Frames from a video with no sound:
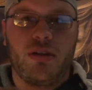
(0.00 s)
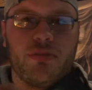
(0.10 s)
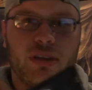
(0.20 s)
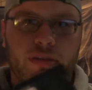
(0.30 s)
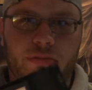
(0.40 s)

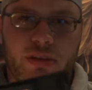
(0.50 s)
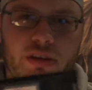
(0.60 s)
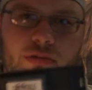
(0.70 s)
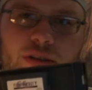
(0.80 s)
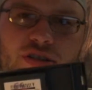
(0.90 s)
with
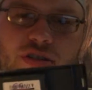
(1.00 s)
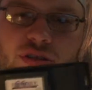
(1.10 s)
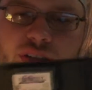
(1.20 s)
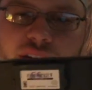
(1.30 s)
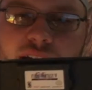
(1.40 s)
the
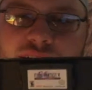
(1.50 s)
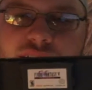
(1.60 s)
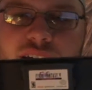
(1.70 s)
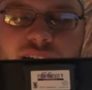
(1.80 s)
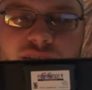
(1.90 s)
original
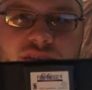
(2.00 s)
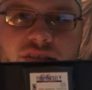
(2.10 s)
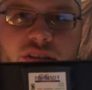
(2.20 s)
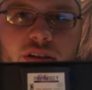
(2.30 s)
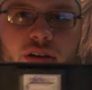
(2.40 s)
DS
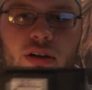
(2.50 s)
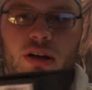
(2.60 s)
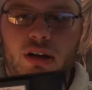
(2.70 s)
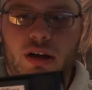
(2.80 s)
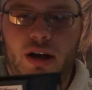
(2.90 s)
cases here,
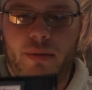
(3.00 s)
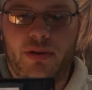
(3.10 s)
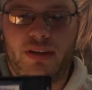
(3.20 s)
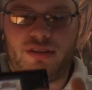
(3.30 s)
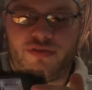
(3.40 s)

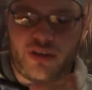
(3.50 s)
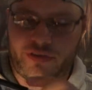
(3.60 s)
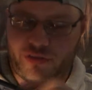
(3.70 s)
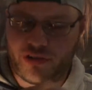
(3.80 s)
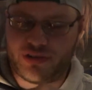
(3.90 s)
at least for the
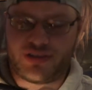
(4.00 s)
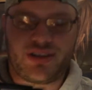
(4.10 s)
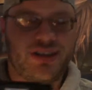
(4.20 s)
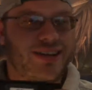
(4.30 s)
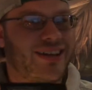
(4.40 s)

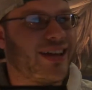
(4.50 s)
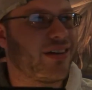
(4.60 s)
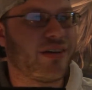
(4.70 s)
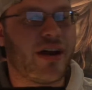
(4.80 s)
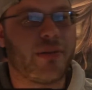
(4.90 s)
first, I
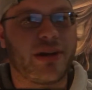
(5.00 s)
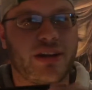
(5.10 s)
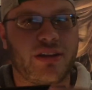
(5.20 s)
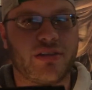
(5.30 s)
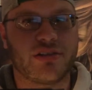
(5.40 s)
don't know how
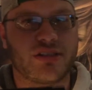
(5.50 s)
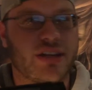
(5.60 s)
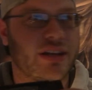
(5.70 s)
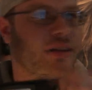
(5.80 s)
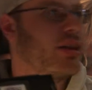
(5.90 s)
many years
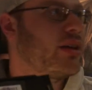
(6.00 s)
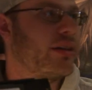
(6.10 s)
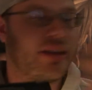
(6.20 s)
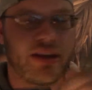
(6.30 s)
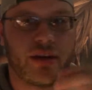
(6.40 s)
they
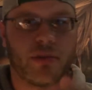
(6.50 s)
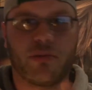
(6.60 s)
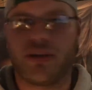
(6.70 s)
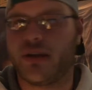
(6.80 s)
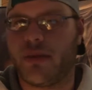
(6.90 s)
did them or
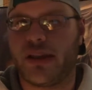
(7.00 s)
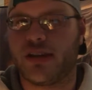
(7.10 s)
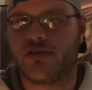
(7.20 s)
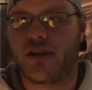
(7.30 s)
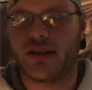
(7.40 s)
when they made
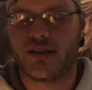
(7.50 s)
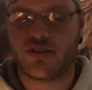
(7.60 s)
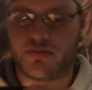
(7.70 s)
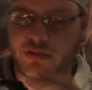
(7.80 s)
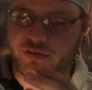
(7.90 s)
the
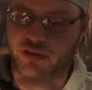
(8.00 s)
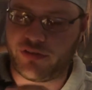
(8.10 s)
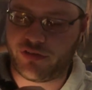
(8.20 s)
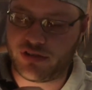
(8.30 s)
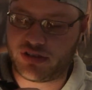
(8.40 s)
transition, but for
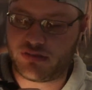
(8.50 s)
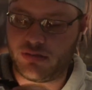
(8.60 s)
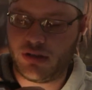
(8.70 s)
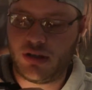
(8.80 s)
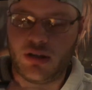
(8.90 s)
the first
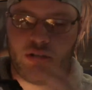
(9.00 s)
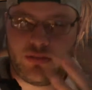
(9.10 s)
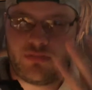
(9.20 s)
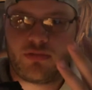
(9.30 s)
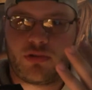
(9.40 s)

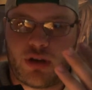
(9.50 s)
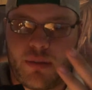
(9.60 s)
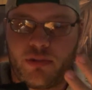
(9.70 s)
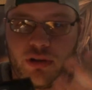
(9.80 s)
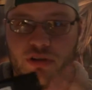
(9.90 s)

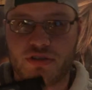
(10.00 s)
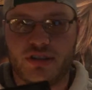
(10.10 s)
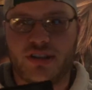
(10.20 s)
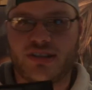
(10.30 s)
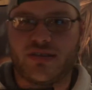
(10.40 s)
couple of years,
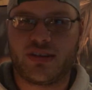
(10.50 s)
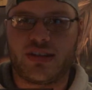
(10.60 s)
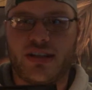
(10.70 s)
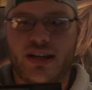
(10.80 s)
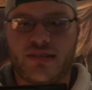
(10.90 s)
at least, of the
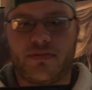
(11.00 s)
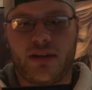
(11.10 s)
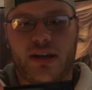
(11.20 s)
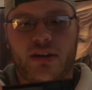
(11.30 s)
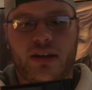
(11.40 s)
DS
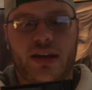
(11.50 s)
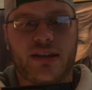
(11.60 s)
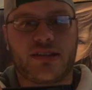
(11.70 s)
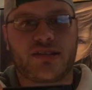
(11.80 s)
being out, they had this